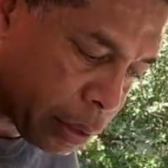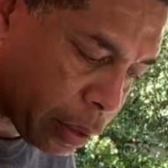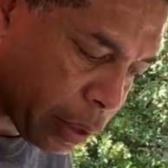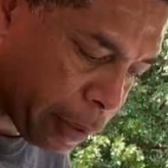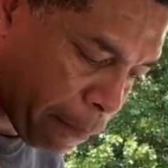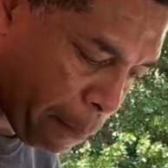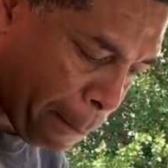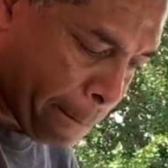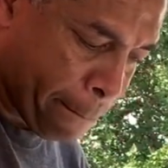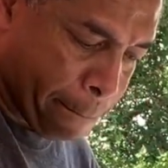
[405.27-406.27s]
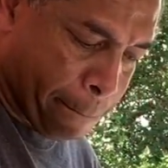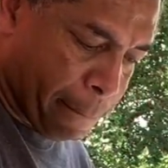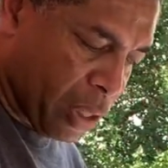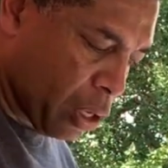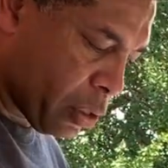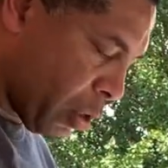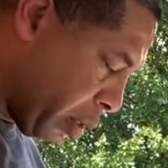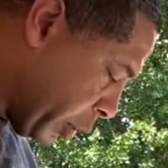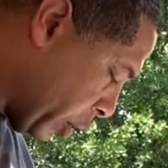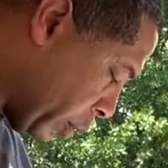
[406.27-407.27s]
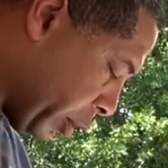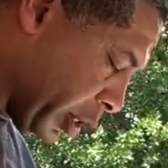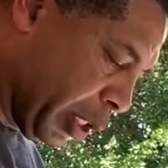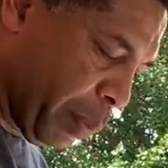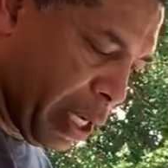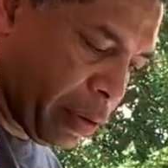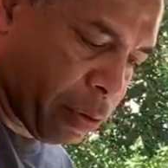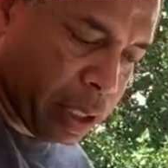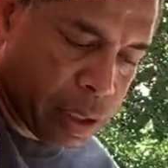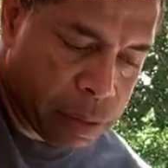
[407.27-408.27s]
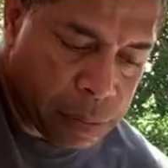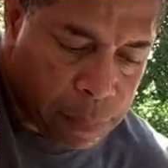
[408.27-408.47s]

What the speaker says: All right. So all I'm gonna do is just spin it around.